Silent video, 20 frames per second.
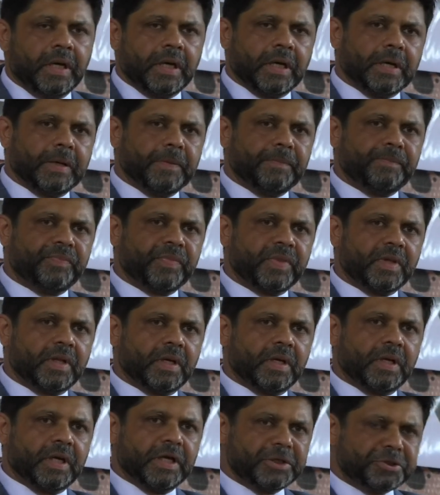um,
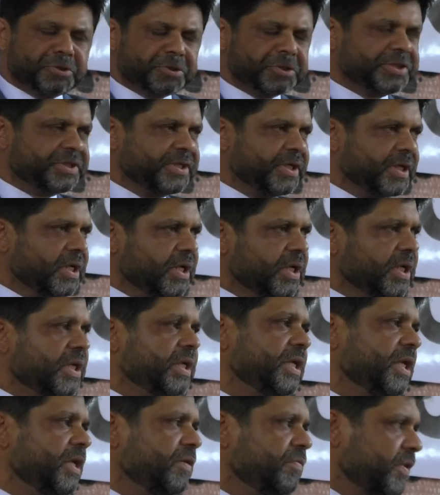uh, interesting and
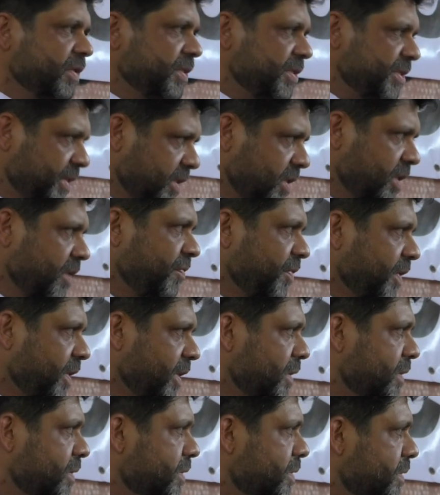indeed very
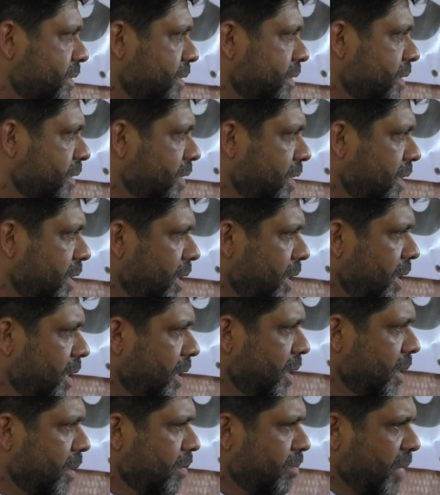significant.
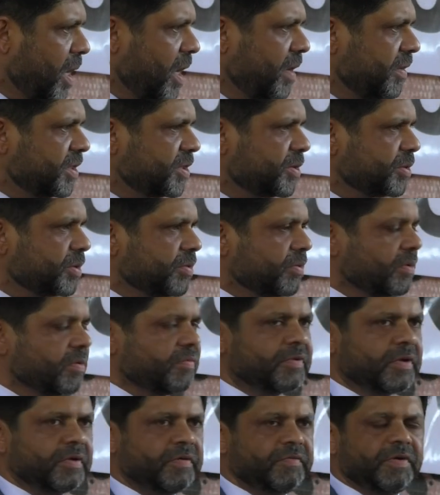MARIST is one
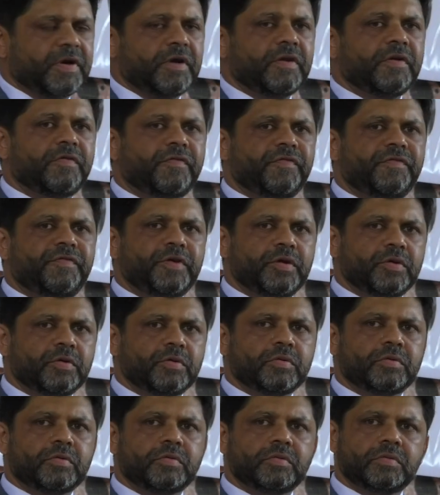of the very
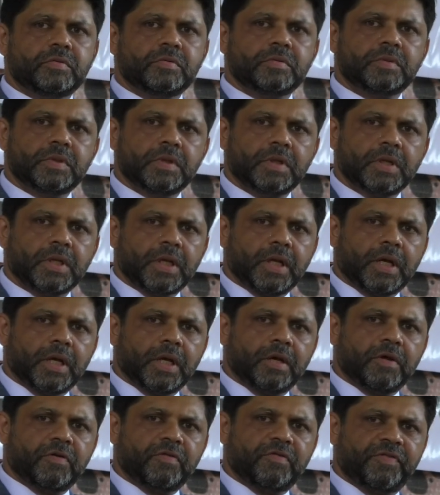few
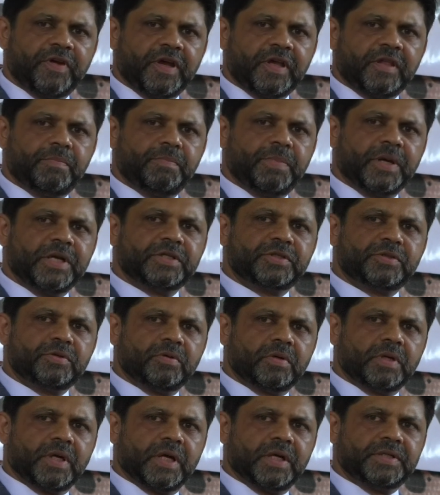faith-based
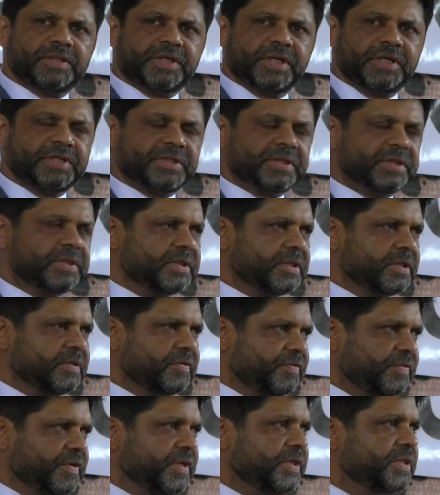organizations
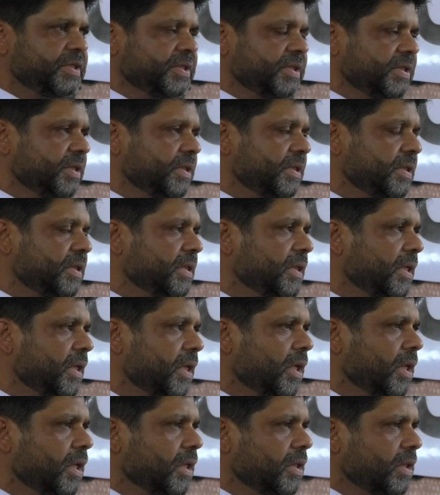in Fiji
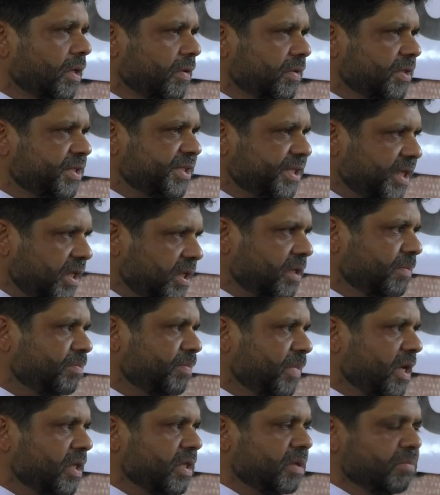that was set up
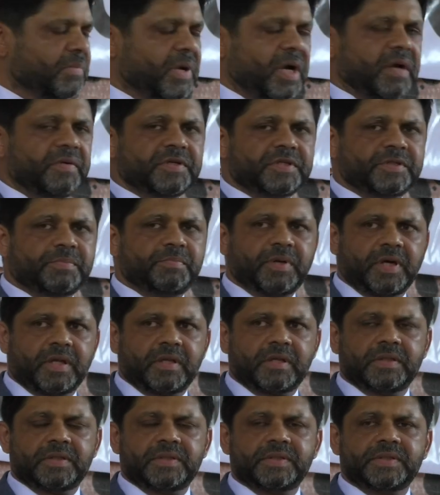by the Marist
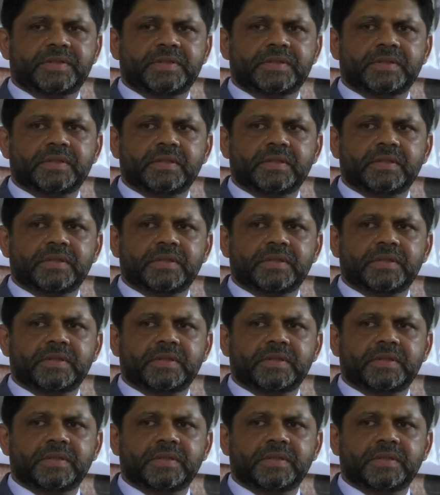brothers